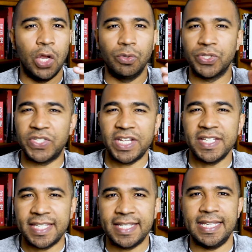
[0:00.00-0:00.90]
Sin
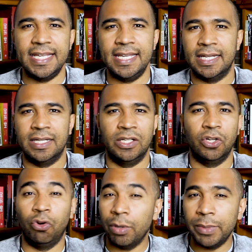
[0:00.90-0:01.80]
City and
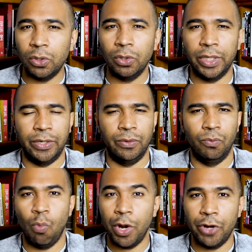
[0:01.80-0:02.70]
Criminal and
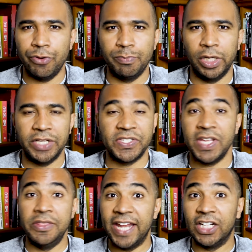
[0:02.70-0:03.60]
100 Bullets,
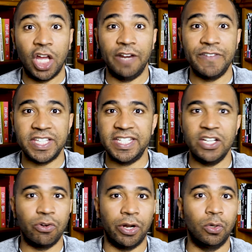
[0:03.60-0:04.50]
then Culliver City
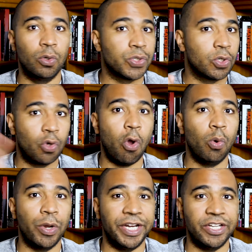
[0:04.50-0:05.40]
Chronicles Call
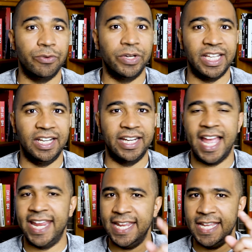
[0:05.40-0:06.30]

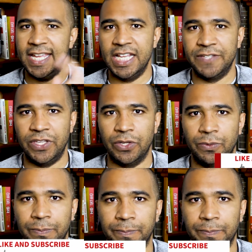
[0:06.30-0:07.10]
1-800-KILL-A-GUY is for you.